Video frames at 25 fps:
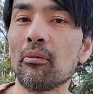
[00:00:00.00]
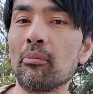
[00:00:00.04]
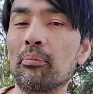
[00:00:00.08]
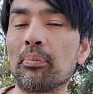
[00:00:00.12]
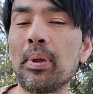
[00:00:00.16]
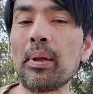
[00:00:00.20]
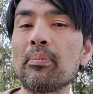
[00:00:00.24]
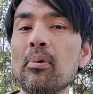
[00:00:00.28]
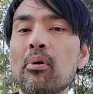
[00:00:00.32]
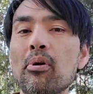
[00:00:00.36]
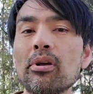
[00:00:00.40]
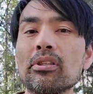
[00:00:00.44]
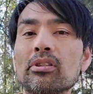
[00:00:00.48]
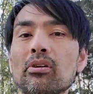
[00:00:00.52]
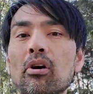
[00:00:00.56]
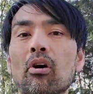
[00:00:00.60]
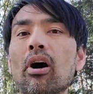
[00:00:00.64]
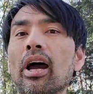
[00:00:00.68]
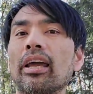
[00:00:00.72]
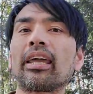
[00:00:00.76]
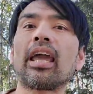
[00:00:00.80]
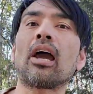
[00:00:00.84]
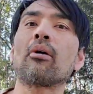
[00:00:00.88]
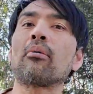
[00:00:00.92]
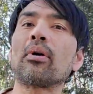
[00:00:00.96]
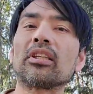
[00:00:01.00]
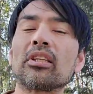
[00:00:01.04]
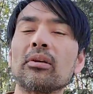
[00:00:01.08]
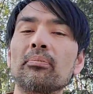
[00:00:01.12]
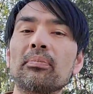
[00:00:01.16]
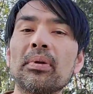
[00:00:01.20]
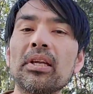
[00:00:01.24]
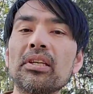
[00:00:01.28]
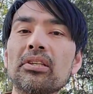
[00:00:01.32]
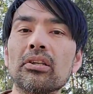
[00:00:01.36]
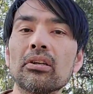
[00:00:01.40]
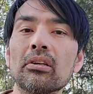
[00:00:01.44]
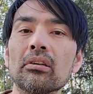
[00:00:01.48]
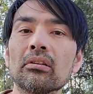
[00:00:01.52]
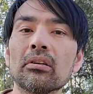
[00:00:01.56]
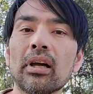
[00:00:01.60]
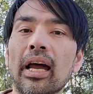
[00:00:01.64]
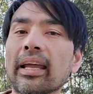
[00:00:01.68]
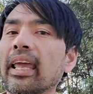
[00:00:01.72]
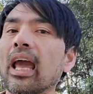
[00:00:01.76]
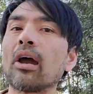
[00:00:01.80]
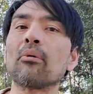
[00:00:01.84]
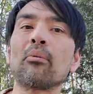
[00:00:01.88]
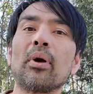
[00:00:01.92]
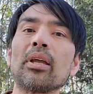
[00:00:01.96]
People always go, oh, I can't wait to meet you.
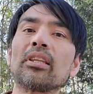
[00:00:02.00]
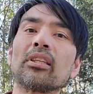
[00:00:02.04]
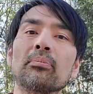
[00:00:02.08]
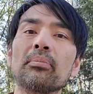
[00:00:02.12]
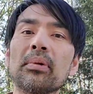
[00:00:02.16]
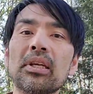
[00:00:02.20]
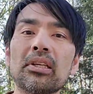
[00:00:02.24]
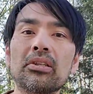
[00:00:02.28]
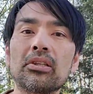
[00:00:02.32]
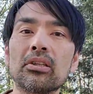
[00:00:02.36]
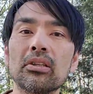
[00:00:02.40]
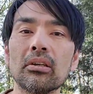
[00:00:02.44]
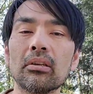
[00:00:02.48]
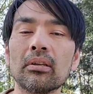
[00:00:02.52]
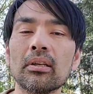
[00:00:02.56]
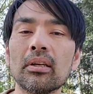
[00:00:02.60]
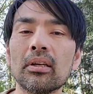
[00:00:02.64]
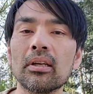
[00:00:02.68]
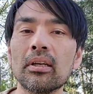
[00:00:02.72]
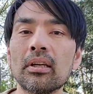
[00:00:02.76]
I can't wait to meet you.